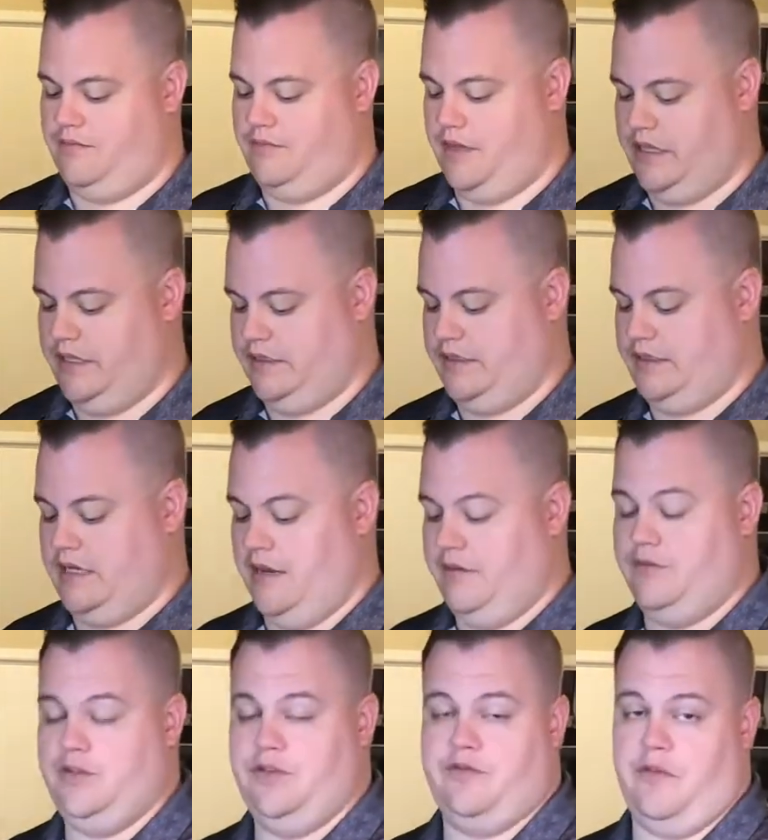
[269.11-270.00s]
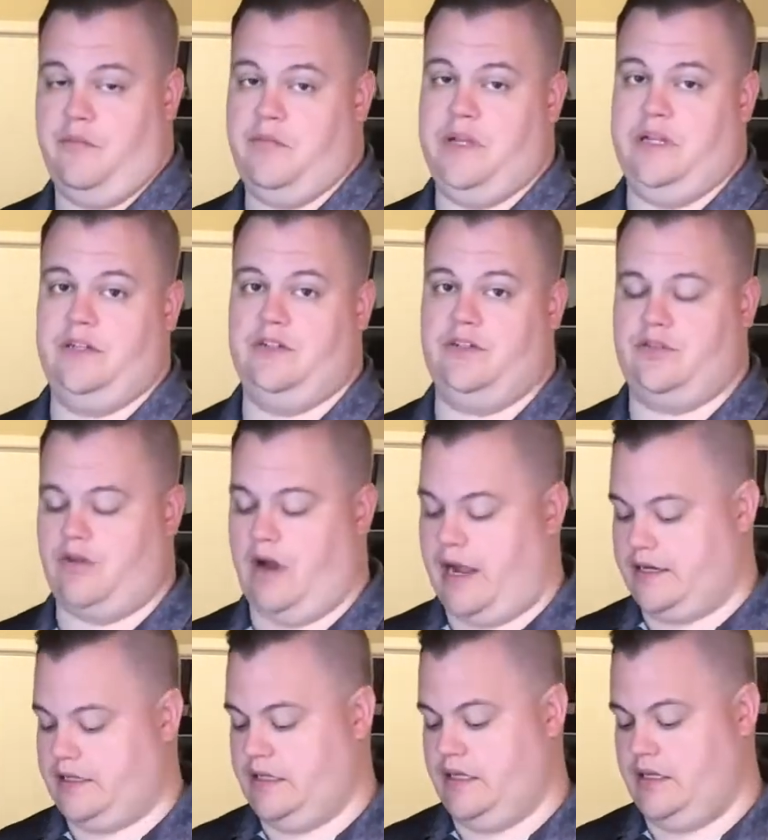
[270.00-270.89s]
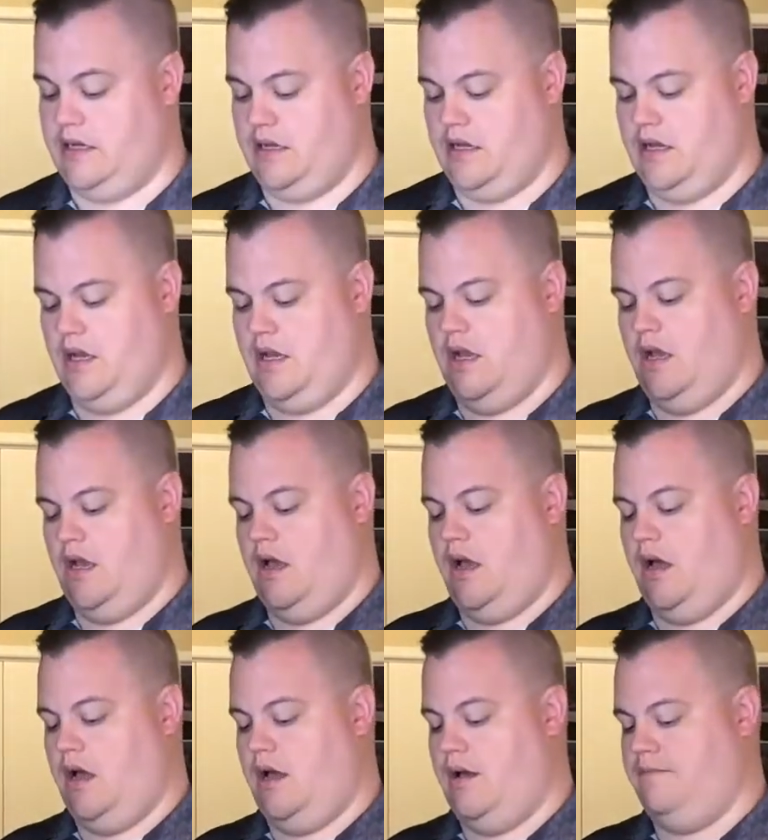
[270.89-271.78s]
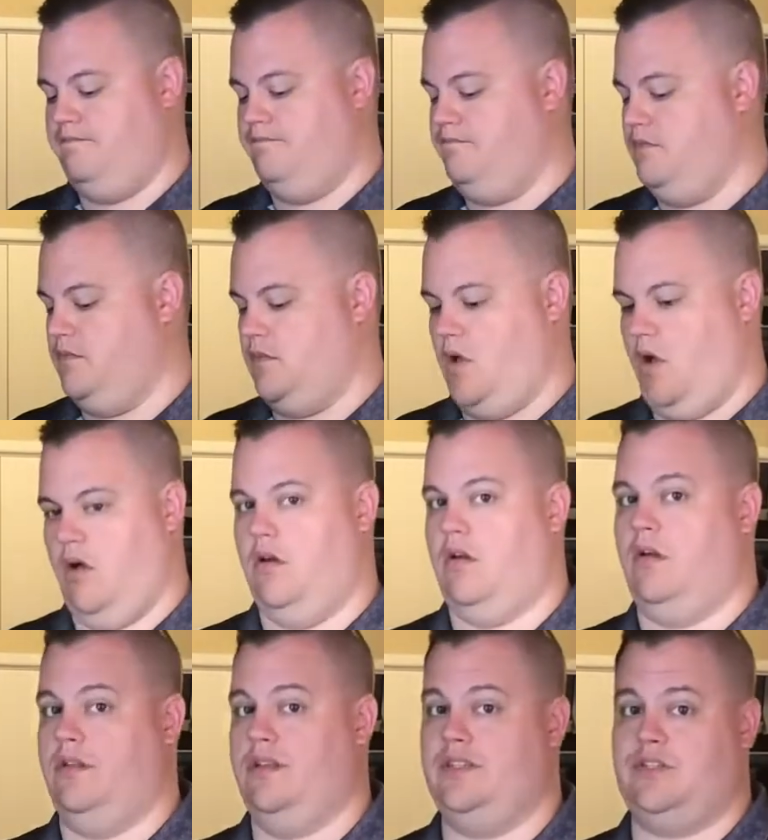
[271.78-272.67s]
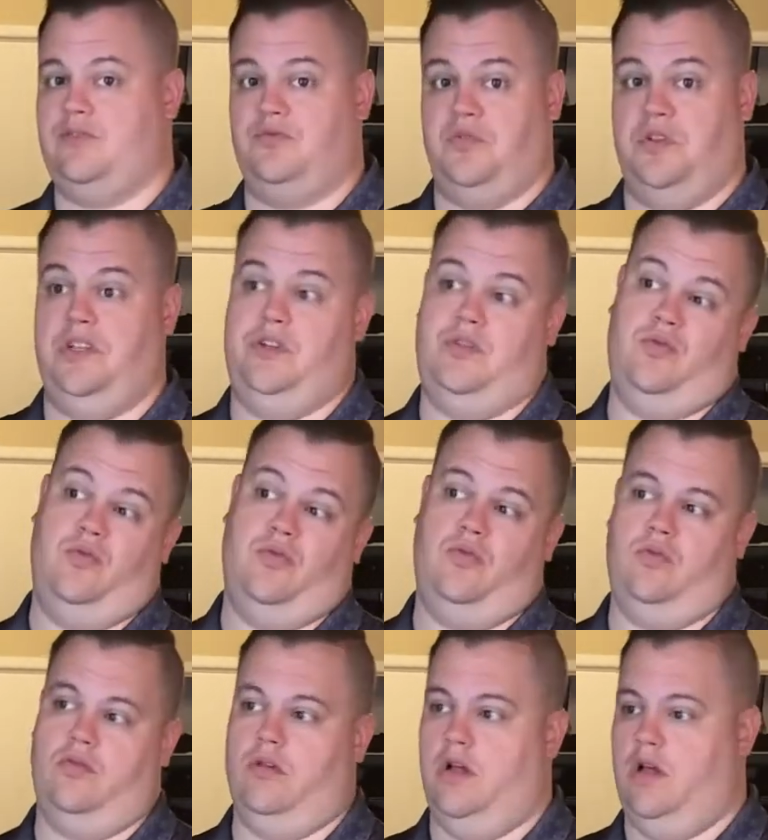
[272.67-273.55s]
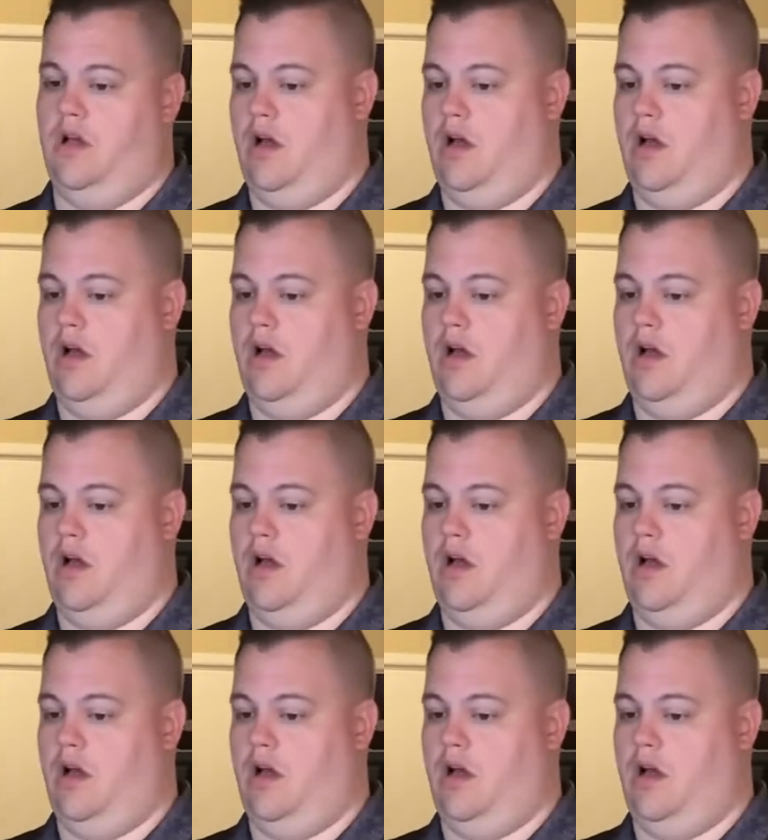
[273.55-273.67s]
It saves you from being distracted. All in all, this is really cool.